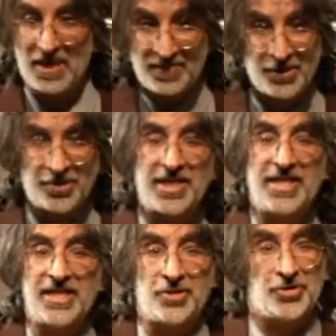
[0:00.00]
maybe your
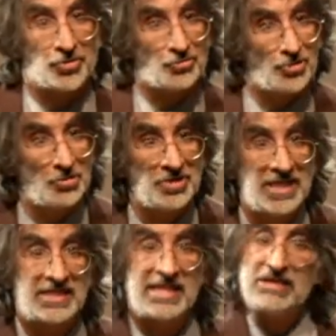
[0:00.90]
kin or your
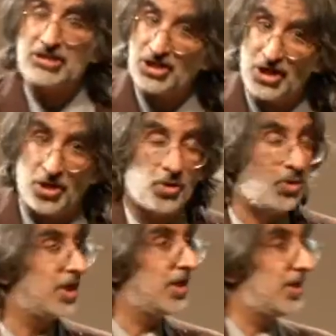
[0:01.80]
cronies. So,